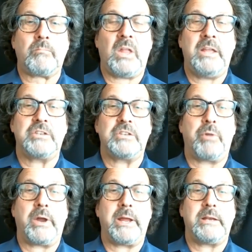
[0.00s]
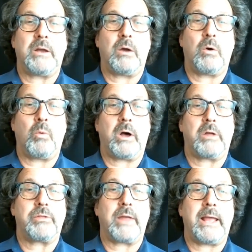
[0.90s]
It's Brain
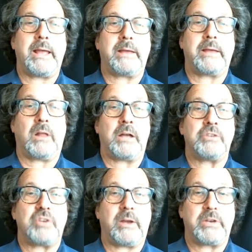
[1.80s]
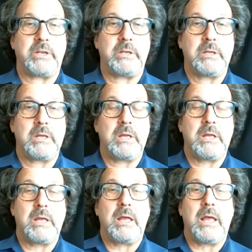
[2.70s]
Wealth and Longevity.
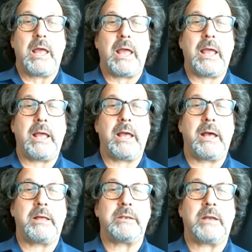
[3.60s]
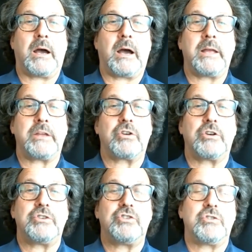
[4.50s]
And I
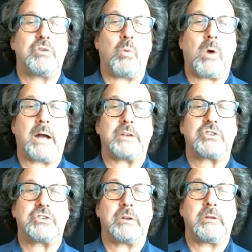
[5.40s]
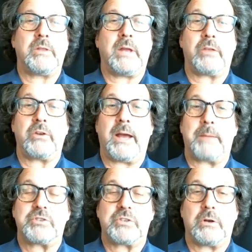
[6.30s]
encourage you to watch the other
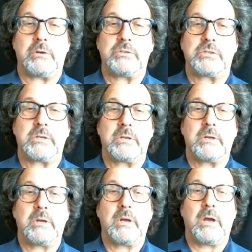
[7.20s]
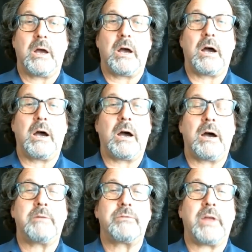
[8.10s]
episodes
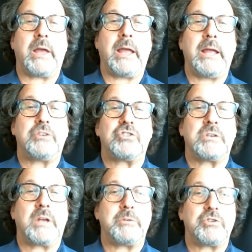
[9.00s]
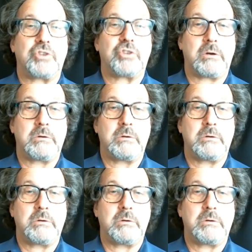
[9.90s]
of the H&W show